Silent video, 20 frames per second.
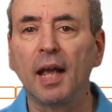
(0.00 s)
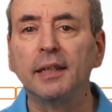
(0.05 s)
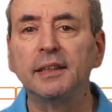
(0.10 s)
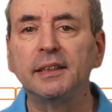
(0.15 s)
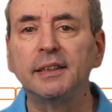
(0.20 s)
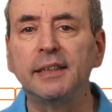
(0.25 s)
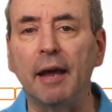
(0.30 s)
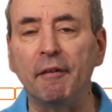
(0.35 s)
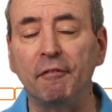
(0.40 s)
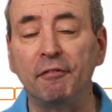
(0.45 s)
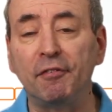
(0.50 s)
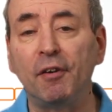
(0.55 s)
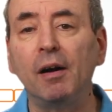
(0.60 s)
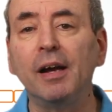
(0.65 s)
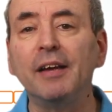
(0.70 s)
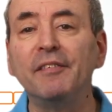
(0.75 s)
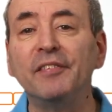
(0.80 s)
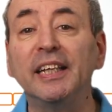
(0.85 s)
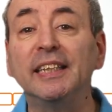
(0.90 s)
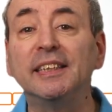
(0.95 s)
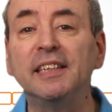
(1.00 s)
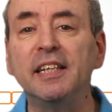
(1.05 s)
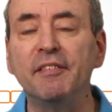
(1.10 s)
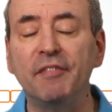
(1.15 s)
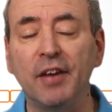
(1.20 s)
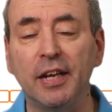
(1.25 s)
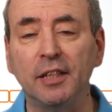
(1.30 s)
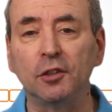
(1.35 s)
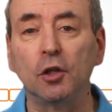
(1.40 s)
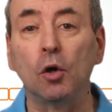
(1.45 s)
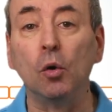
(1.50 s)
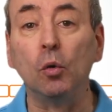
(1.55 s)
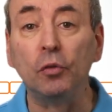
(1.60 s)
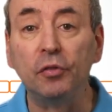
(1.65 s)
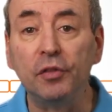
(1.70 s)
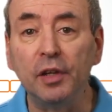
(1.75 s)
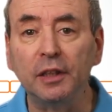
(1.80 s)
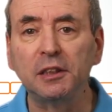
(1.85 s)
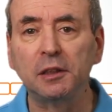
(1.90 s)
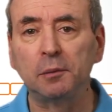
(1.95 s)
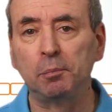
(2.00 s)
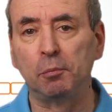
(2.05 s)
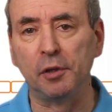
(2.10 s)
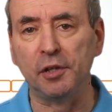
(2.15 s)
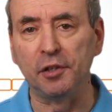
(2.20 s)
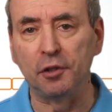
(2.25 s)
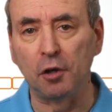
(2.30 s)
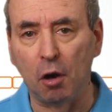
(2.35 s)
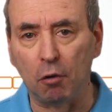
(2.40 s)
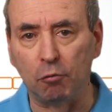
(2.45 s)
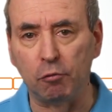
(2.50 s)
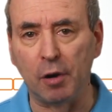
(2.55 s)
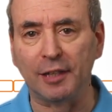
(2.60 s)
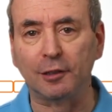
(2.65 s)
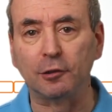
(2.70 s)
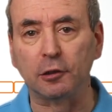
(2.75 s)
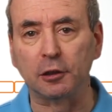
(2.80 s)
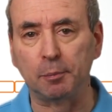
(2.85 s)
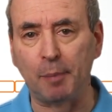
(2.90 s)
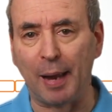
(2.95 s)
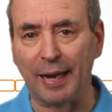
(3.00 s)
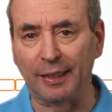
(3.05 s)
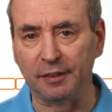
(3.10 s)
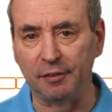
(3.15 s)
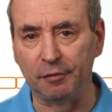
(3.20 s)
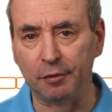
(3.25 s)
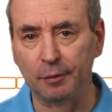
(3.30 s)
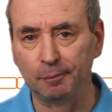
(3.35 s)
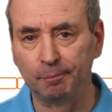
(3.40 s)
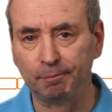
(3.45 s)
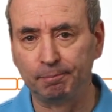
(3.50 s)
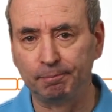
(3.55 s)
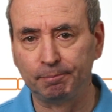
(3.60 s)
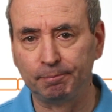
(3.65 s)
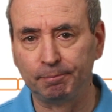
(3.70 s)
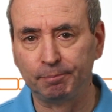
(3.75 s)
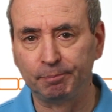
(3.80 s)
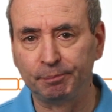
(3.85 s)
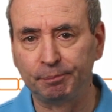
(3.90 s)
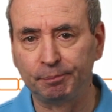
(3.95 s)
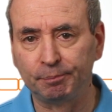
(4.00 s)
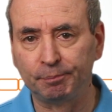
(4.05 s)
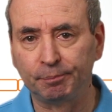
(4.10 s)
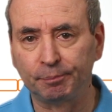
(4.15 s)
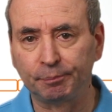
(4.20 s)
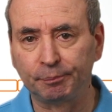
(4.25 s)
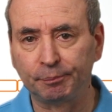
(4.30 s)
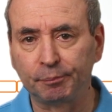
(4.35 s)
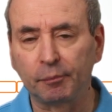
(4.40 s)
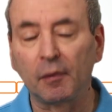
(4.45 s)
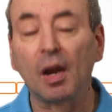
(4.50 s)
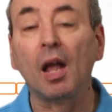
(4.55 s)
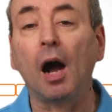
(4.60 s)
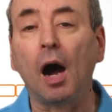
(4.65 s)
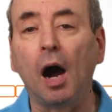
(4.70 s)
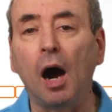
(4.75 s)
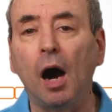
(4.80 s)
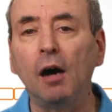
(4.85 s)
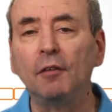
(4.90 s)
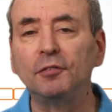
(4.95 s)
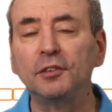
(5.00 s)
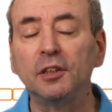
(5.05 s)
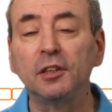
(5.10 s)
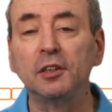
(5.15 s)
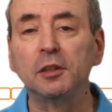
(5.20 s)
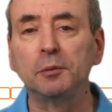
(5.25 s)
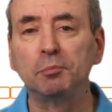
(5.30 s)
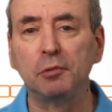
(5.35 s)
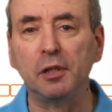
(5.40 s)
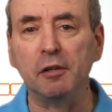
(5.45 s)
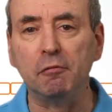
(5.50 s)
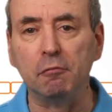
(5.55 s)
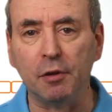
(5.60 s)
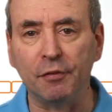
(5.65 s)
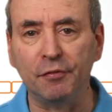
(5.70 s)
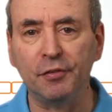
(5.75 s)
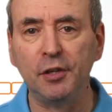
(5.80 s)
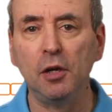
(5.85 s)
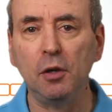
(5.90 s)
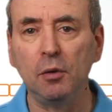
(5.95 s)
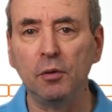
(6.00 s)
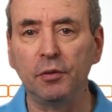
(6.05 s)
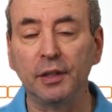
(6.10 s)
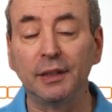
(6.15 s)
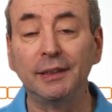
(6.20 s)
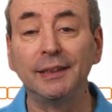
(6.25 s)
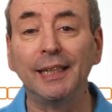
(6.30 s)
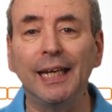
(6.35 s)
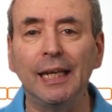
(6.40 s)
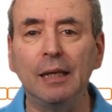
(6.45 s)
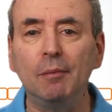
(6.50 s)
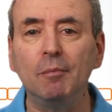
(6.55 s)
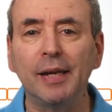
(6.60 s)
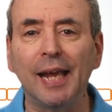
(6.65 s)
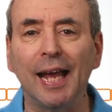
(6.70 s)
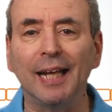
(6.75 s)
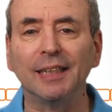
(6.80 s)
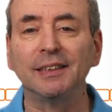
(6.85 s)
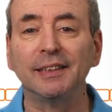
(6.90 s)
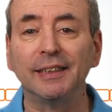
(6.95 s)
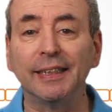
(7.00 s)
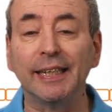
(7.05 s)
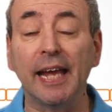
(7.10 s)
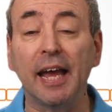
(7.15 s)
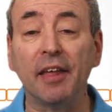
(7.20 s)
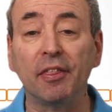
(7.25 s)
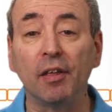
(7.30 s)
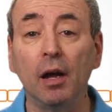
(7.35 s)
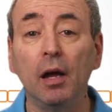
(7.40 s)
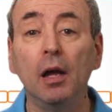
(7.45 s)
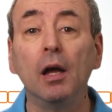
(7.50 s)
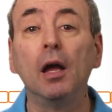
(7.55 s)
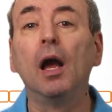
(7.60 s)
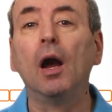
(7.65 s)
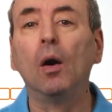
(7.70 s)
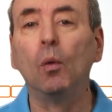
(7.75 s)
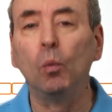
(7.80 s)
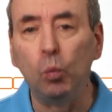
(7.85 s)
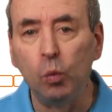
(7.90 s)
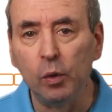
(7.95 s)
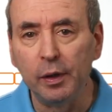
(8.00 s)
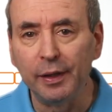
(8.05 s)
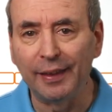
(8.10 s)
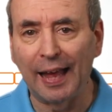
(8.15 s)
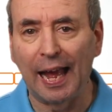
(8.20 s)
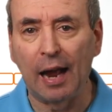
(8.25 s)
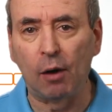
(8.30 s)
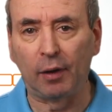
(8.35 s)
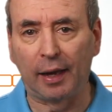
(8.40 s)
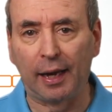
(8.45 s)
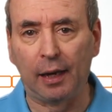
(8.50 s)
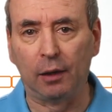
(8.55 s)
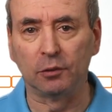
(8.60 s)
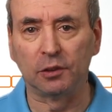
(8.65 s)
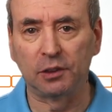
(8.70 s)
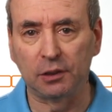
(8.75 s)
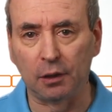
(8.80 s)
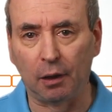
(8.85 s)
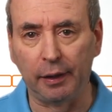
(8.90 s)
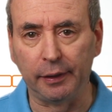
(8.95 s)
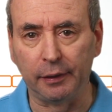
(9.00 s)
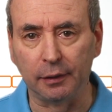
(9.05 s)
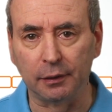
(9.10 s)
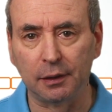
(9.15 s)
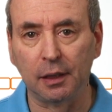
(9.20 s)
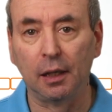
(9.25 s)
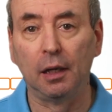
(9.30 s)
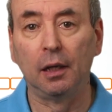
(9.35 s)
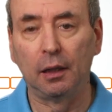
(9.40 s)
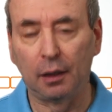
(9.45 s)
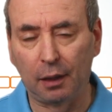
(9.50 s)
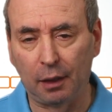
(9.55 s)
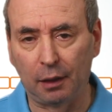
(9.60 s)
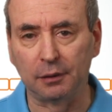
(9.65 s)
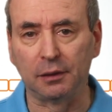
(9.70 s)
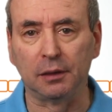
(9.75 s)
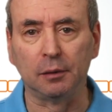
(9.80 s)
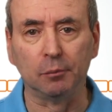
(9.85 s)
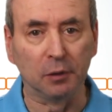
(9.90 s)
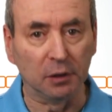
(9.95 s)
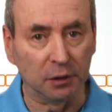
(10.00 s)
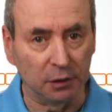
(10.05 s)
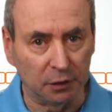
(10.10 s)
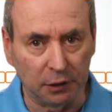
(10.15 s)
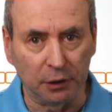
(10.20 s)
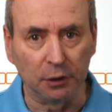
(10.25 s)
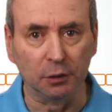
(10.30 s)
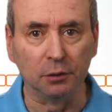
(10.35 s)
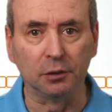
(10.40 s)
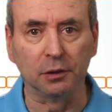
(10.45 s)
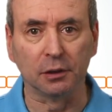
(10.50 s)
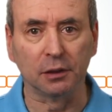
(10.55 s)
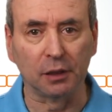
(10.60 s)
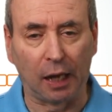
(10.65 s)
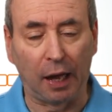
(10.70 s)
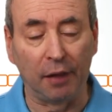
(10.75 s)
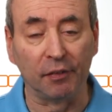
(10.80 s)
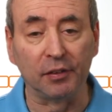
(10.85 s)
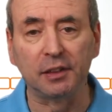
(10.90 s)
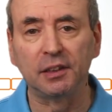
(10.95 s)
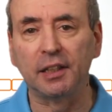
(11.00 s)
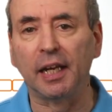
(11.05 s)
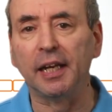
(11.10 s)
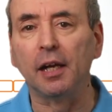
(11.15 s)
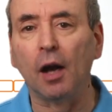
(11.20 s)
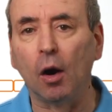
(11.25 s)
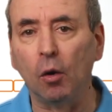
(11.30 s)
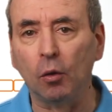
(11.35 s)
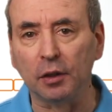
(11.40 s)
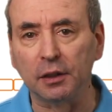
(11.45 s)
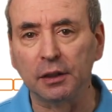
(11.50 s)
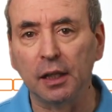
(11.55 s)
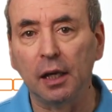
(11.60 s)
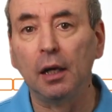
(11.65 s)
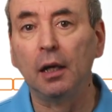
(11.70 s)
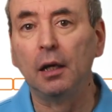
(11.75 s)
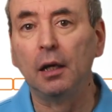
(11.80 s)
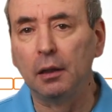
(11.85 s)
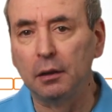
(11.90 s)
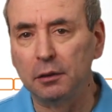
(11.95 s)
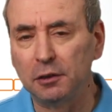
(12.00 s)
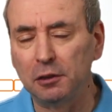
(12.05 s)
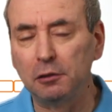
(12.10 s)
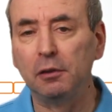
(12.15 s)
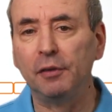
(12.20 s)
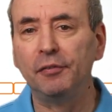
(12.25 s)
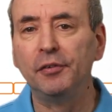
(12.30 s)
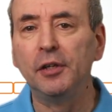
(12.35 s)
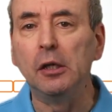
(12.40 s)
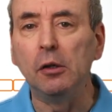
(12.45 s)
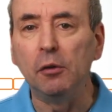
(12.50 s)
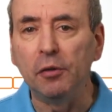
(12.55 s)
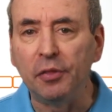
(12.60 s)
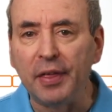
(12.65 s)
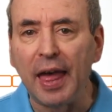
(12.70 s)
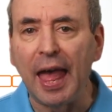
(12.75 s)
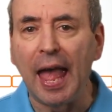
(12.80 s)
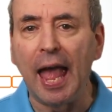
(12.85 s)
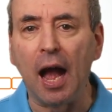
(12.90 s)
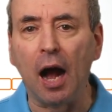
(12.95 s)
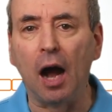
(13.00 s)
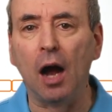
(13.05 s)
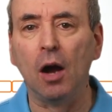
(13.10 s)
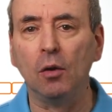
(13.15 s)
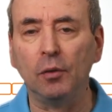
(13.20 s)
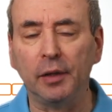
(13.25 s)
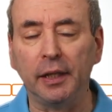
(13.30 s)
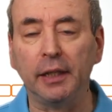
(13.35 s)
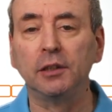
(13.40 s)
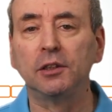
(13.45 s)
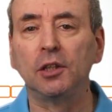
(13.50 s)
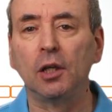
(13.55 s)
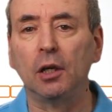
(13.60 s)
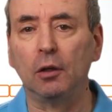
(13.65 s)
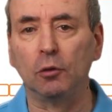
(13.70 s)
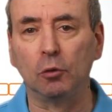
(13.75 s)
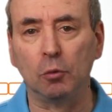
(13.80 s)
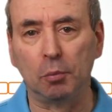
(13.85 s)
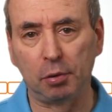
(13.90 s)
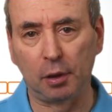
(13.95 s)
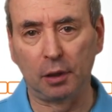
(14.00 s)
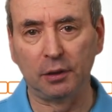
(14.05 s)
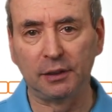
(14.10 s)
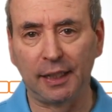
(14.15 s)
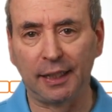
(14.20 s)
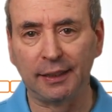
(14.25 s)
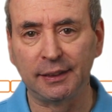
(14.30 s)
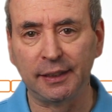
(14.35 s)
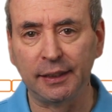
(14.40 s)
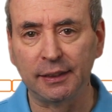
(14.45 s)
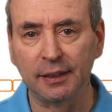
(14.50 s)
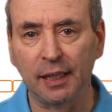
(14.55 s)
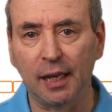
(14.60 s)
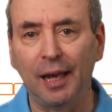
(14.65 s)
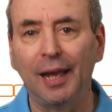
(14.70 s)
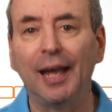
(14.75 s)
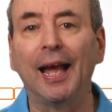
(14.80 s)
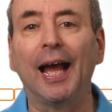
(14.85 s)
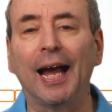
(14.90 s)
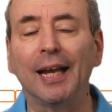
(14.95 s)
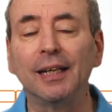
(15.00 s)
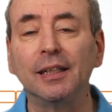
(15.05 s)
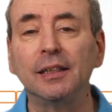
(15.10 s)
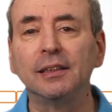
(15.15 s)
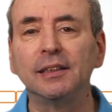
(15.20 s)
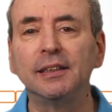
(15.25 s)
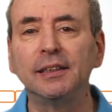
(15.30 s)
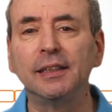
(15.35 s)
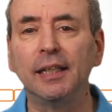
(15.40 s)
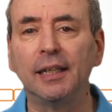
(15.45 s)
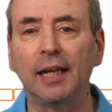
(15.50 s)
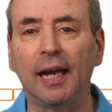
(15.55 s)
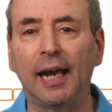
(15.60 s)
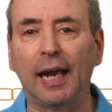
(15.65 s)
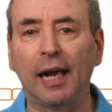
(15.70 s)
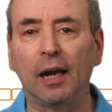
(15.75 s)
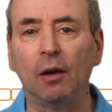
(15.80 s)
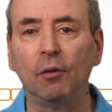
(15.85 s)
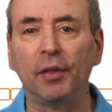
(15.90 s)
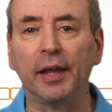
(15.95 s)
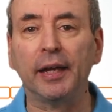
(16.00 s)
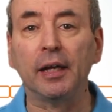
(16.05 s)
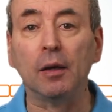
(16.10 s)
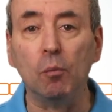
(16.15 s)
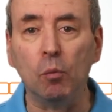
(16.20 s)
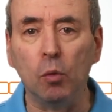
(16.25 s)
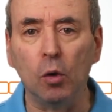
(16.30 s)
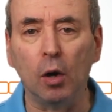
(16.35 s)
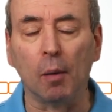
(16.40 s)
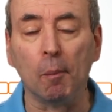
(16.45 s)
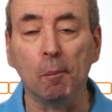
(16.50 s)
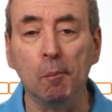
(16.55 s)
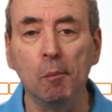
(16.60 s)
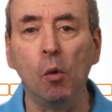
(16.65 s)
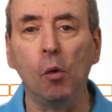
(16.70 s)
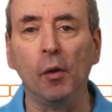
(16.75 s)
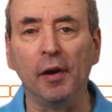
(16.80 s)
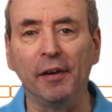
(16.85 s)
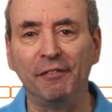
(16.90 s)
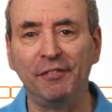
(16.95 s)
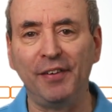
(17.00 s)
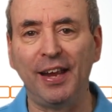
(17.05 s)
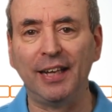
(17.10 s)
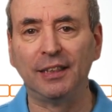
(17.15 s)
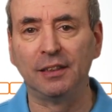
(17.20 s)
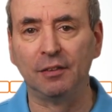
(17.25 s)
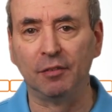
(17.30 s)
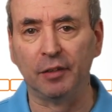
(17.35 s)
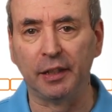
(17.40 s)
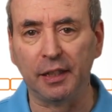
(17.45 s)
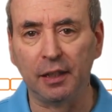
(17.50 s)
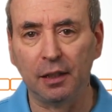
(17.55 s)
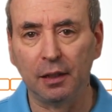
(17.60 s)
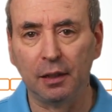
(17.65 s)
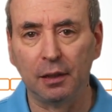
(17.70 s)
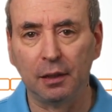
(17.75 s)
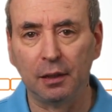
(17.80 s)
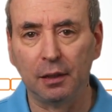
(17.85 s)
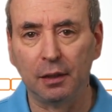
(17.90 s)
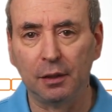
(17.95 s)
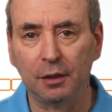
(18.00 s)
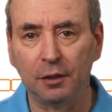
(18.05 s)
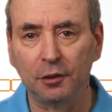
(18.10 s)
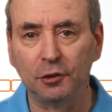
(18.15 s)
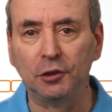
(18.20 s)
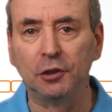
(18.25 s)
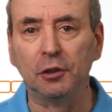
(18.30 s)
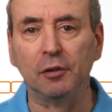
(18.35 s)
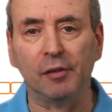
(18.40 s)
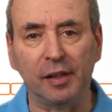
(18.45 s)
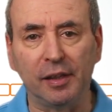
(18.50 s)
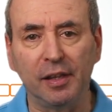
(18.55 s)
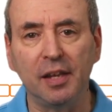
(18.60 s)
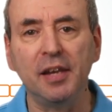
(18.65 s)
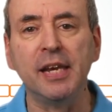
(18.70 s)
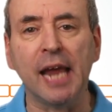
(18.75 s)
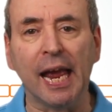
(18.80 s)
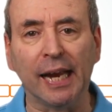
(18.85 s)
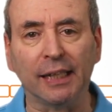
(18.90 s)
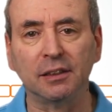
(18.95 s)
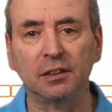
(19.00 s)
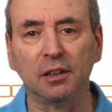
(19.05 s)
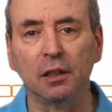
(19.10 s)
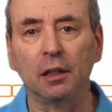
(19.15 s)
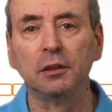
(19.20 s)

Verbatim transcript: Step five is an event called the sprint retrospective. After the sprint review, the team gets together without outsiders, customers, users, and other stakeholders, to review their own internal processes and consider how they can work more effectively during the next